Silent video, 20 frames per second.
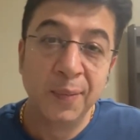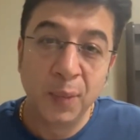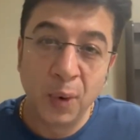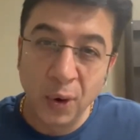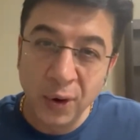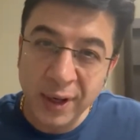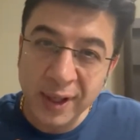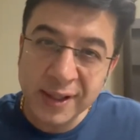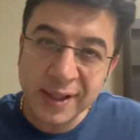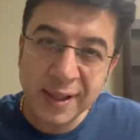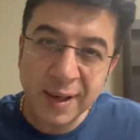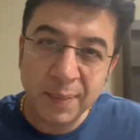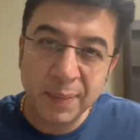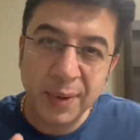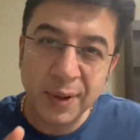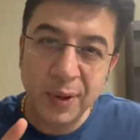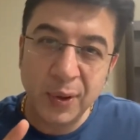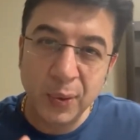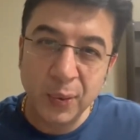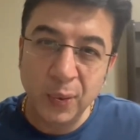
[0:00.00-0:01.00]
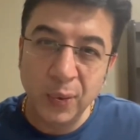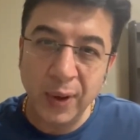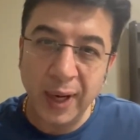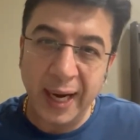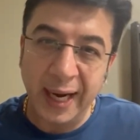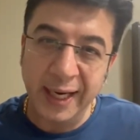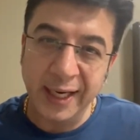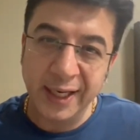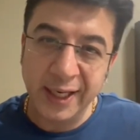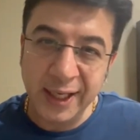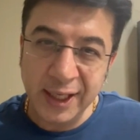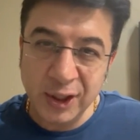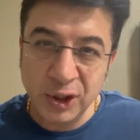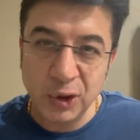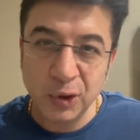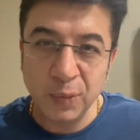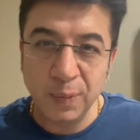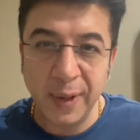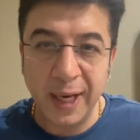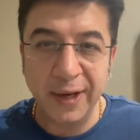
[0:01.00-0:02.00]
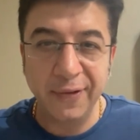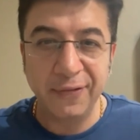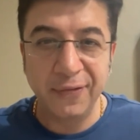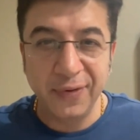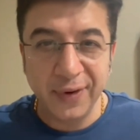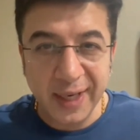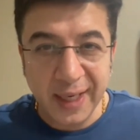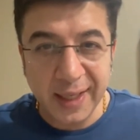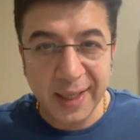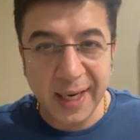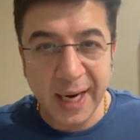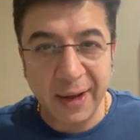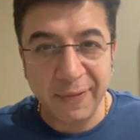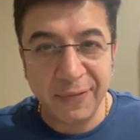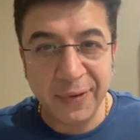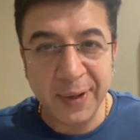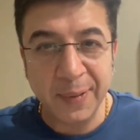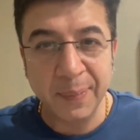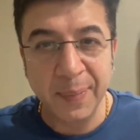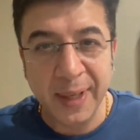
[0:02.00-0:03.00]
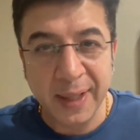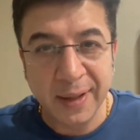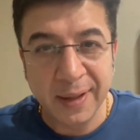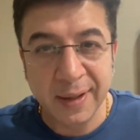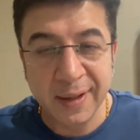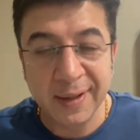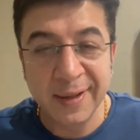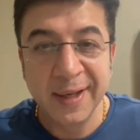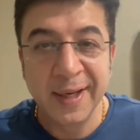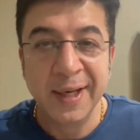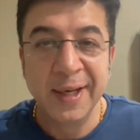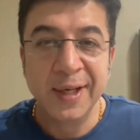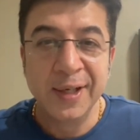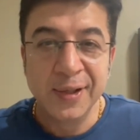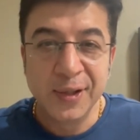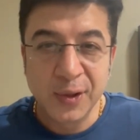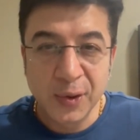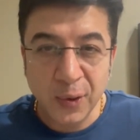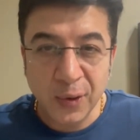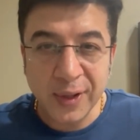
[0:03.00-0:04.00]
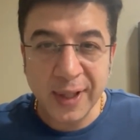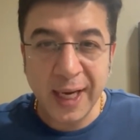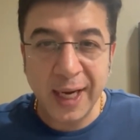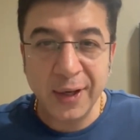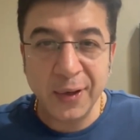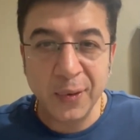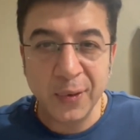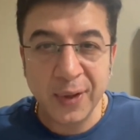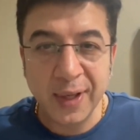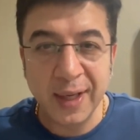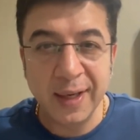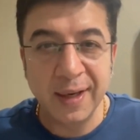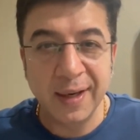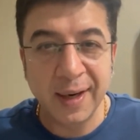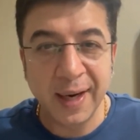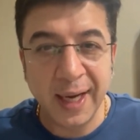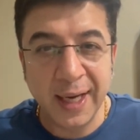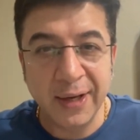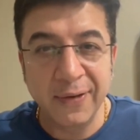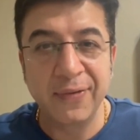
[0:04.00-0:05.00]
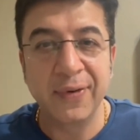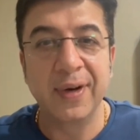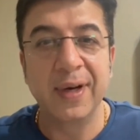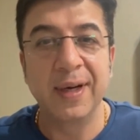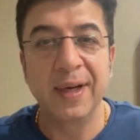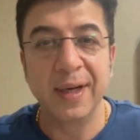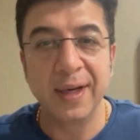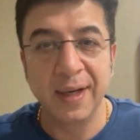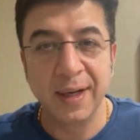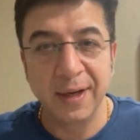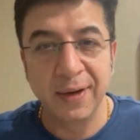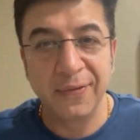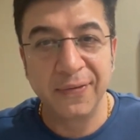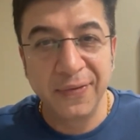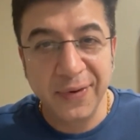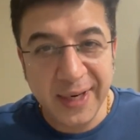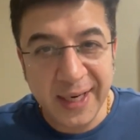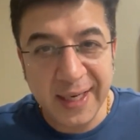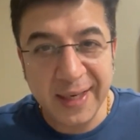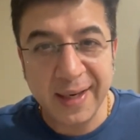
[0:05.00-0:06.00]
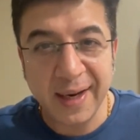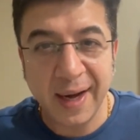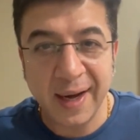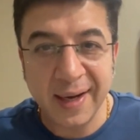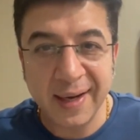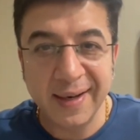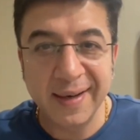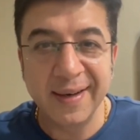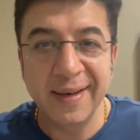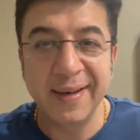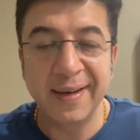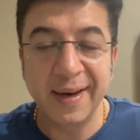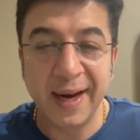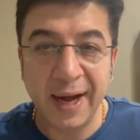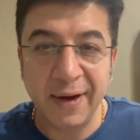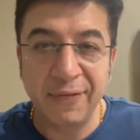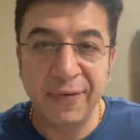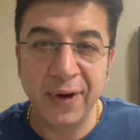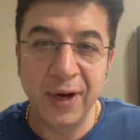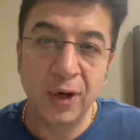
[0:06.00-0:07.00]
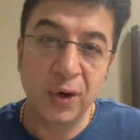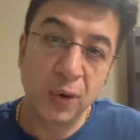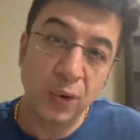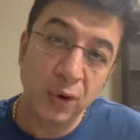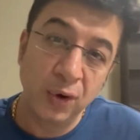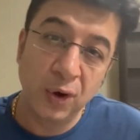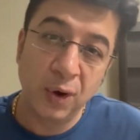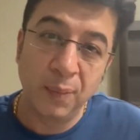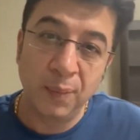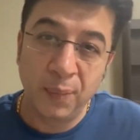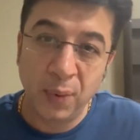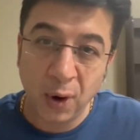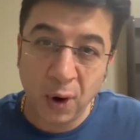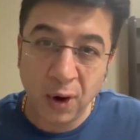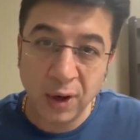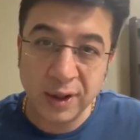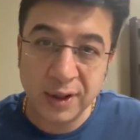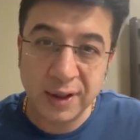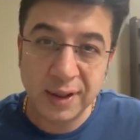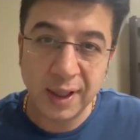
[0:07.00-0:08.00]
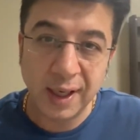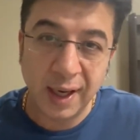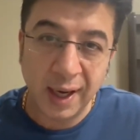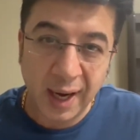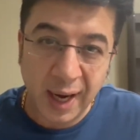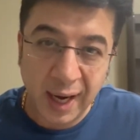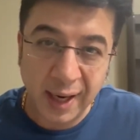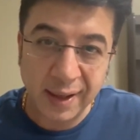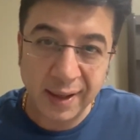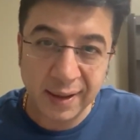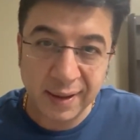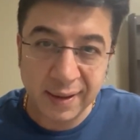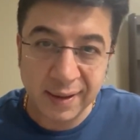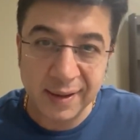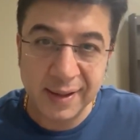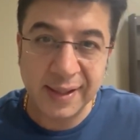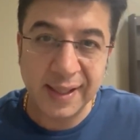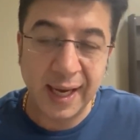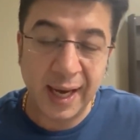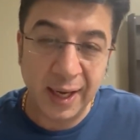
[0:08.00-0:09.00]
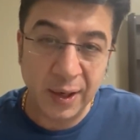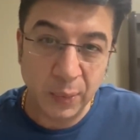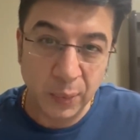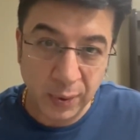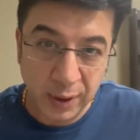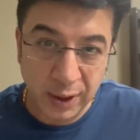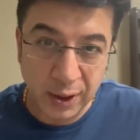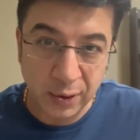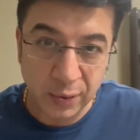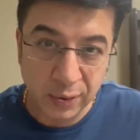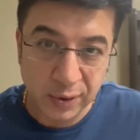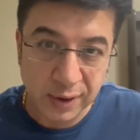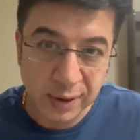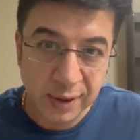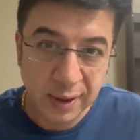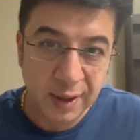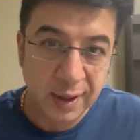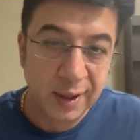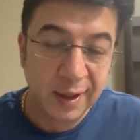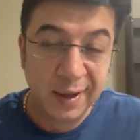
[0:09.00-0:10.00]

Bonus number two, I teach you my free traffic method so that you can drive free targeted traffic to your blogs, articles, and videos.